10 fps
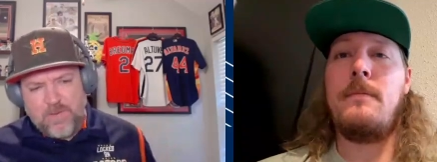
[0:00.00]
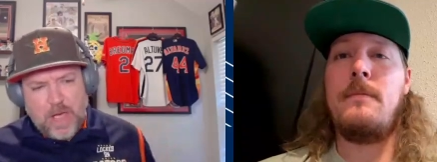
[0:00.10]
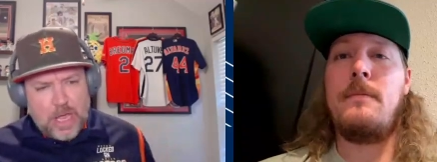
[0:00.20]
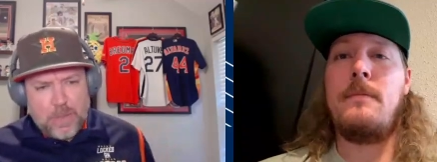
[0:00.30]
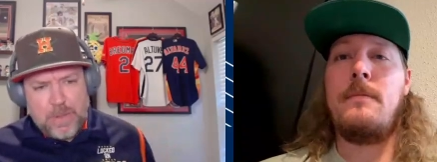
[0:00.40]

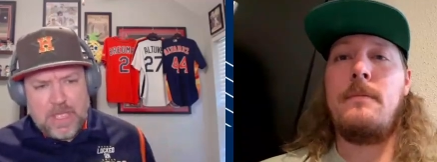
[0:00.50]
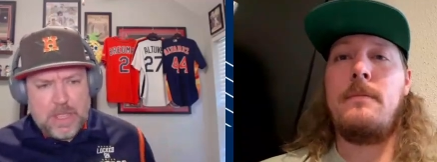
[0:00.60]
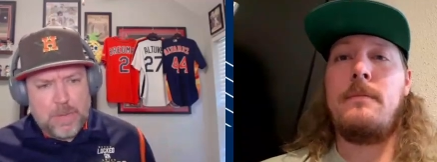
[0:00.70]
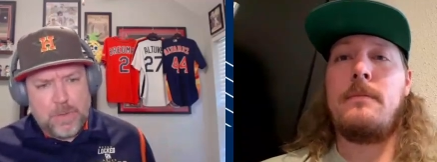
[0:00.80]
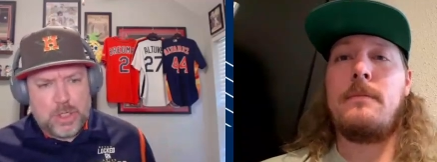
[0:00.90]
Speaker 1: if I got
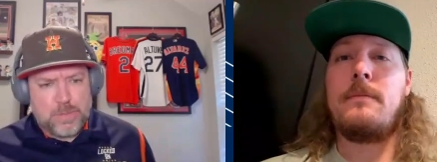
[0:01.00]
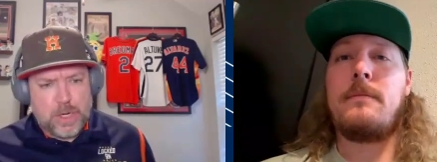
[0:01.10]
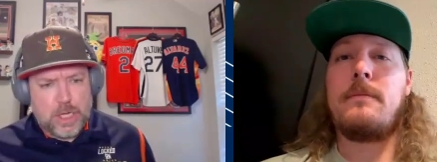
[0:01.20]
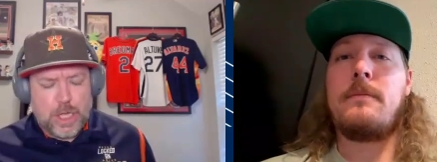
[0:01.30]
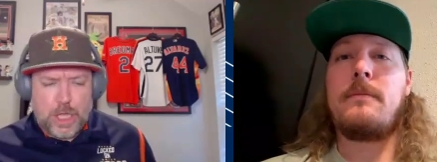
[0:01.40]
paid that
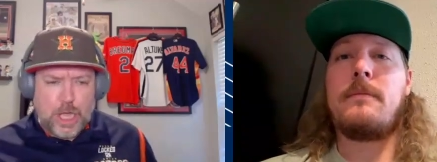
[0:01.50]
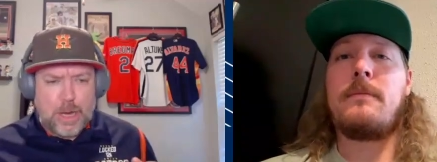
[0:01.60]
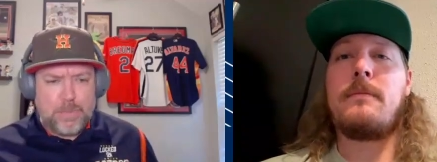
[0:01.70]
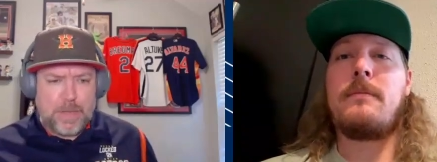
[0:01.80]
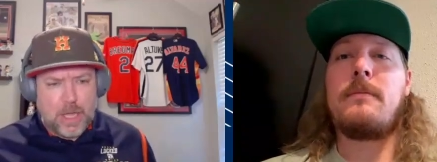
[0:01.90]
much money,
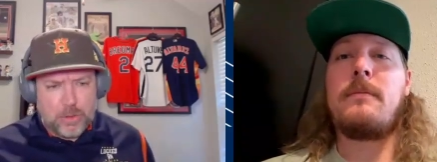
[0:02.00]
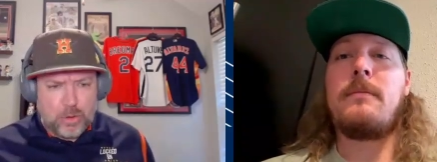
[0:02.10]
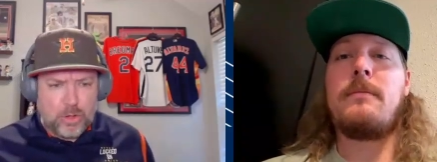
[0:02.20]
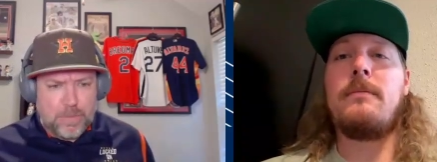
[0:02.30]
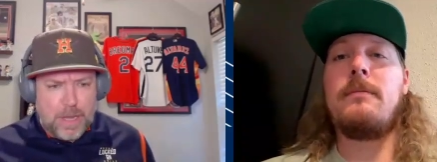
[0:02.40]
I'd be
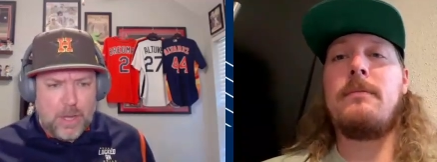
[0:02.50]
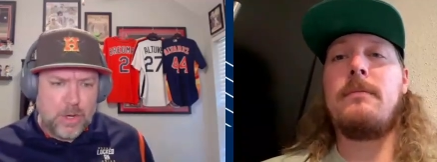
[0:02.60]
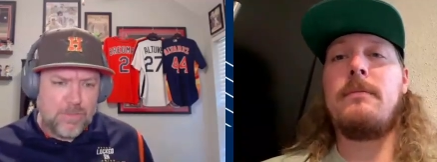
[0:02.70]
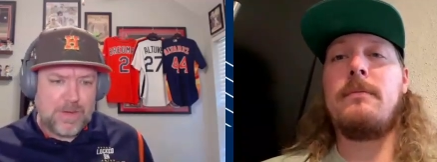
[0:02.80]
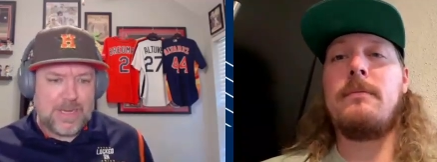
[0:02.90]
out there on the
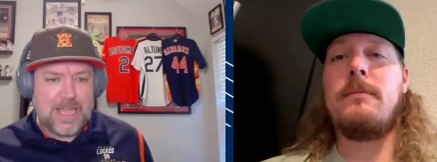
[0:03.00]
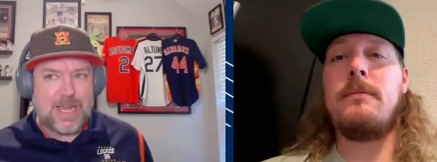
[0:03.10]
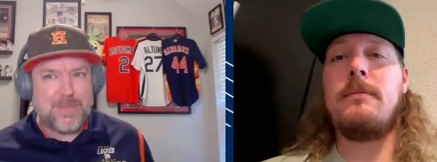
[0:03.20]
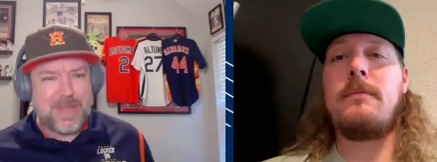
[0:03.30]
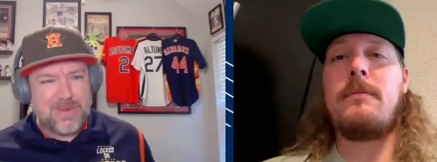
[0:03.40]
mound every
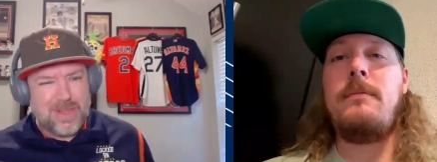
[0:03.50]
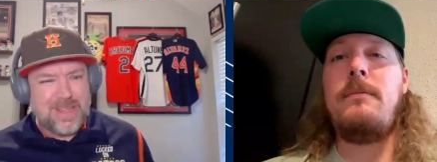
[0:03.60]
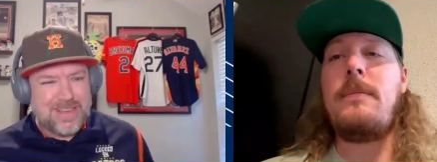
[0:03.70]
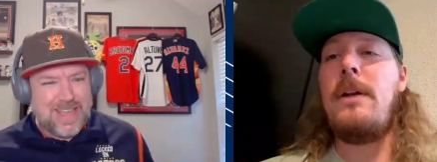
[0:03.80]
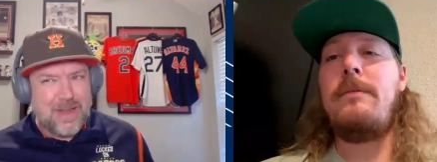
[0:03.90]
day. And I'm like,
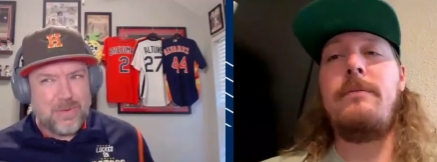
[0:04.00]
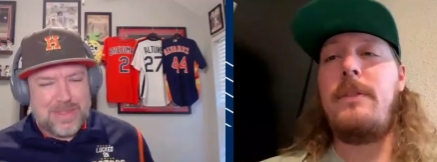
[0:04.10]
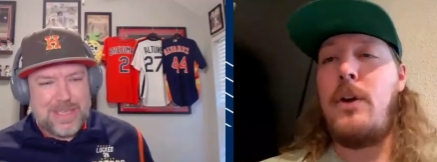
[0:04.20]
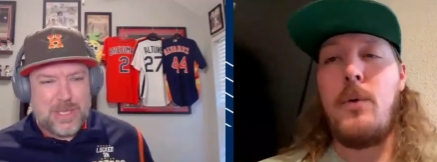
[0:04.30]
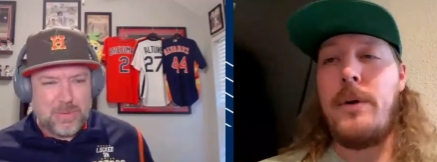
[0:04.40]
well, I
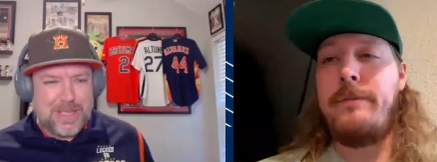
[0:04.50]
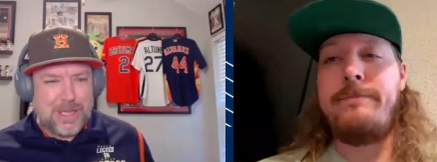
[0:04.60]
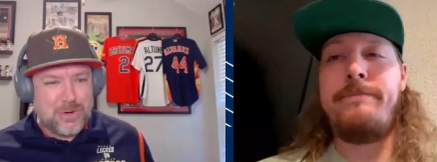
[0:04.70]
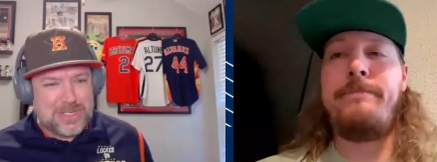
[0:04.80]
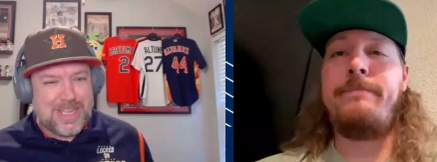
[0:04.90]
don't think you
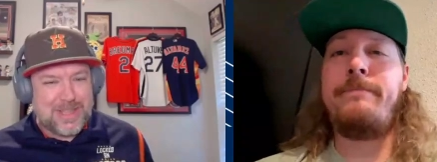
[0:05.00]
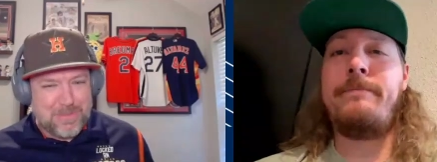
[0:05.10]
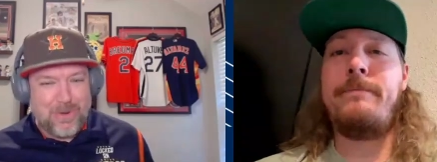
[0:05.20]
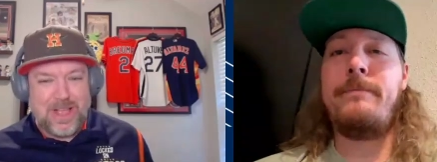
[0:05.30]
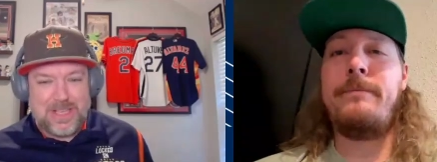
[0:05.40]
really
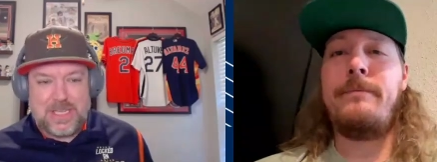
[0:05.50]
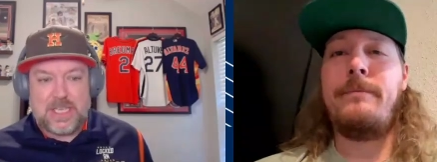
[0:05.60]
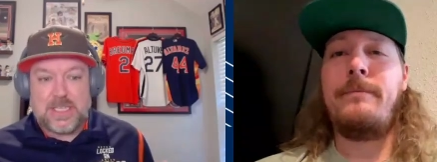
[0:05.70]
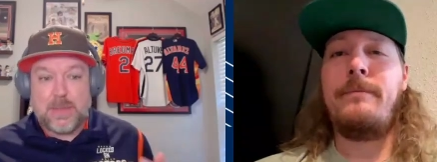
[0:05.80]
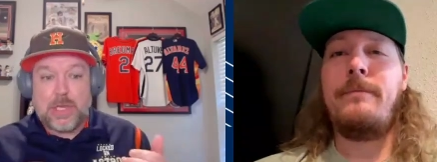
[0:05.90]
understand the
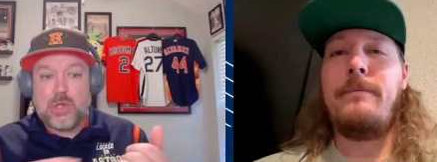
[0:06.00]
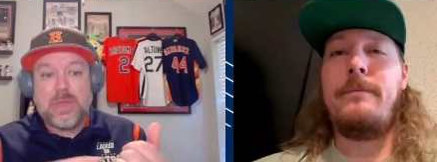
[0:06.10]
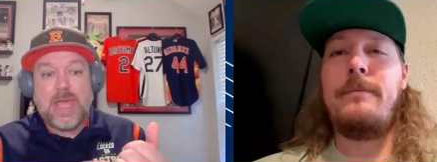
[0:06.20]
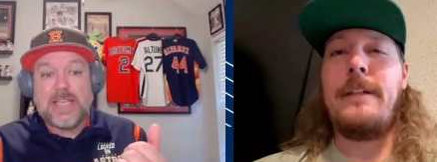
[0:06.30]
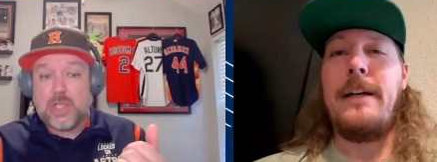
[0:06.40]
process. I mean,
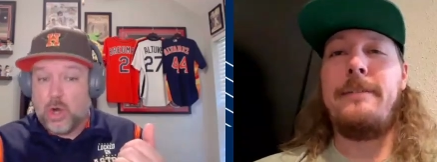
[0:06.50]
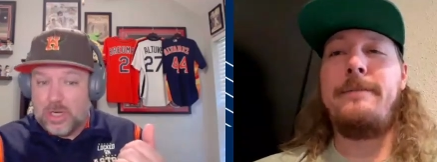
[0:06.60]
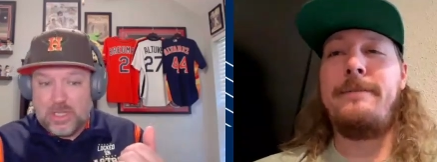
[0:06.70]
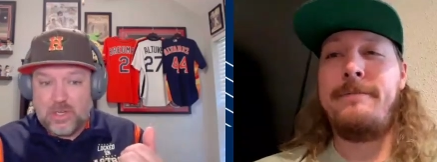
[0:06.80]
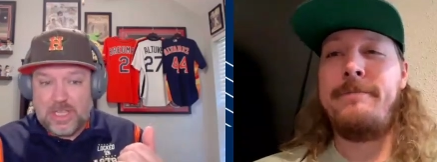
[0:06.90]
you guys
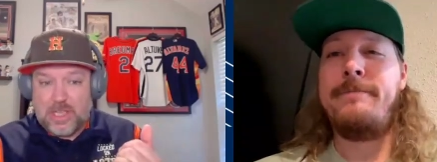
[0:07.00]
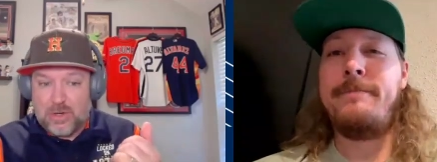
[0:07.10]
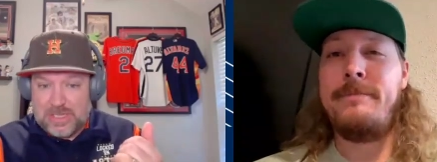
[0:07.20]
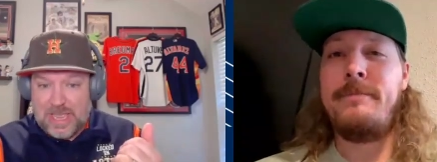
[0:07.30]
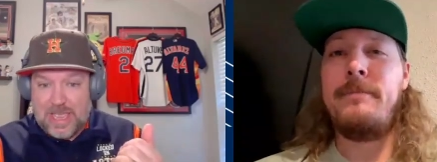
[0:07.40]
aren't little
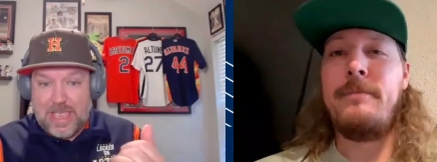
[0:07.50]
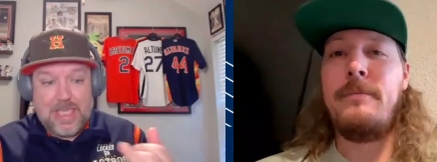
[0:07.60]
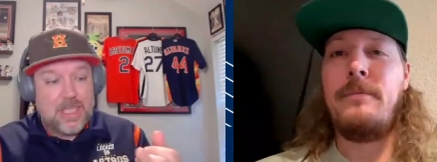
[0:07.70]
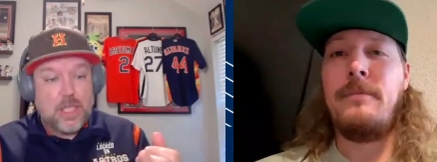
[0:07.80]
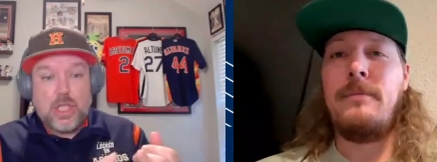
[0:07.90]
leaguers,
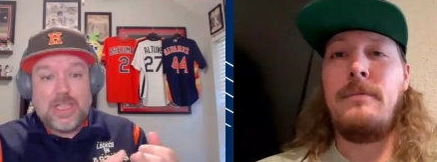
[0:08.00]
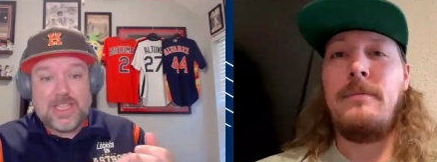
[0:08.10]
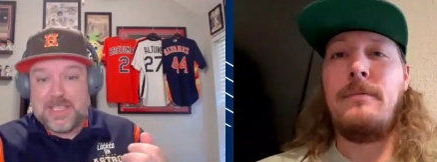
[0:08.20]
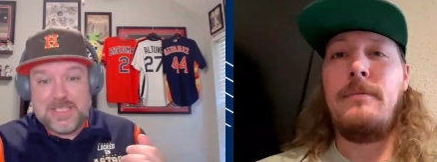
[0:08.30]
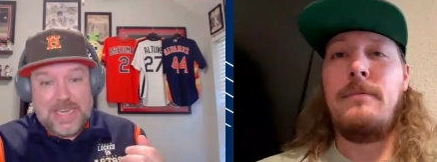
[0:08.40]
A.
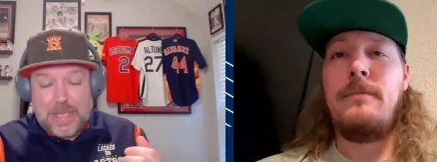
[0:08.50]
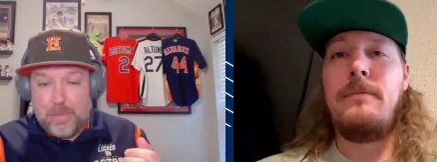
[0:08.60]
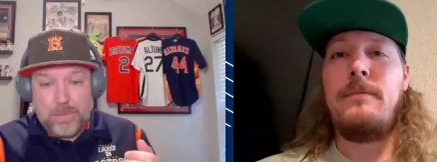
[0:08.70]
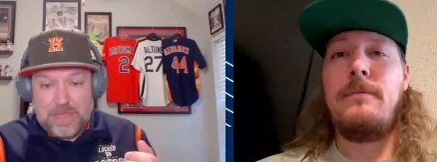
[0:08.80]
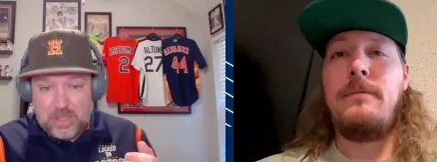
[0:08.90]
This isn't
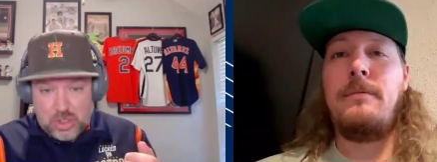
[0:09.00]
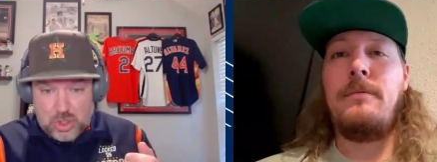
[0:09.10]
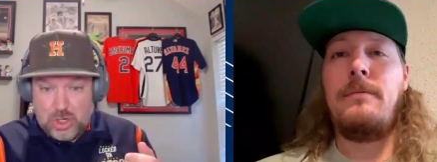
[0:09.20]
M L B The